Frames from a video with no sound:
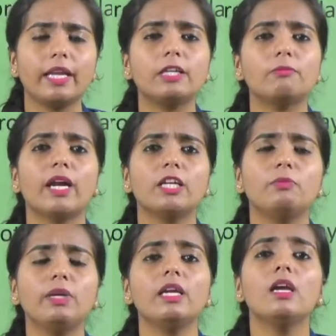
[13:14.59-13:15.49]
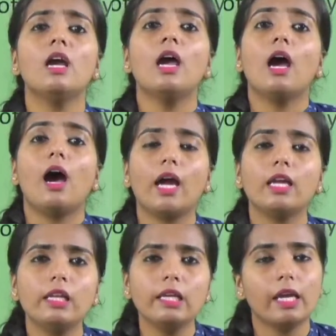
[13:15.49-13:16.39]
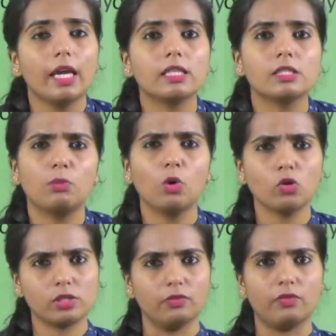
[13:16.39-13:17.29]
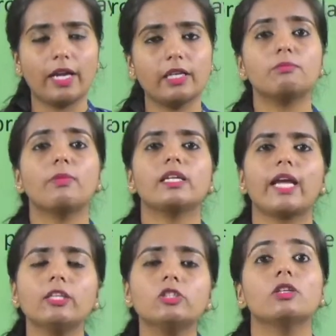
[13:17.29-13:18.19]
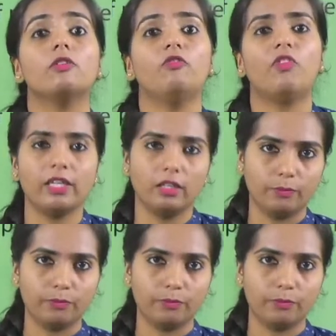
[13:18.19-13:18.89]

it might be highly explosive and it might catch fire.